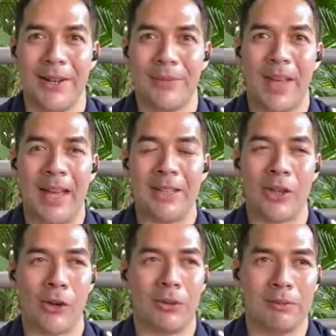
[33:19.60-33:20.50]
and
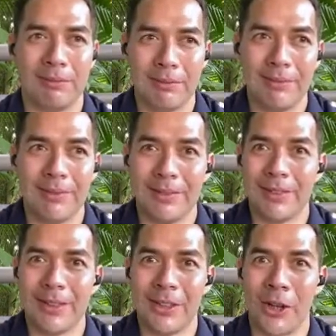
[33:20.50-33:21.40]
don't,
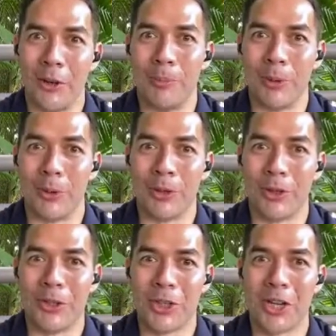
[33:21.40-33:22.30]
put all
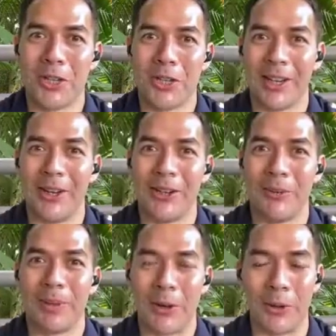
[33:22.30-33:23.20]
your
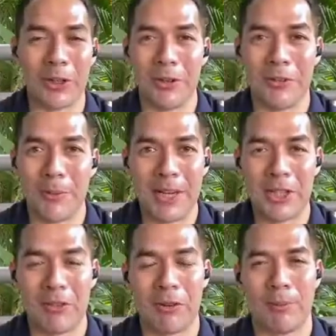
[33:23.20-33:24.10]
don't get all your
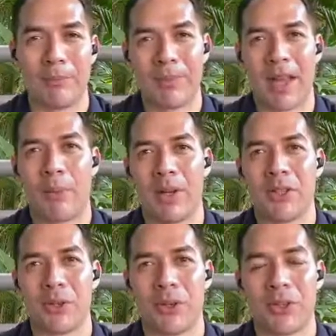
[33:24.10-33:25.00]
information from that one
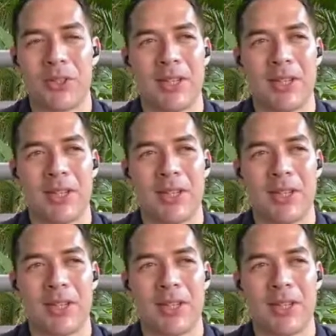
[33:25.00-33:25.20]
source.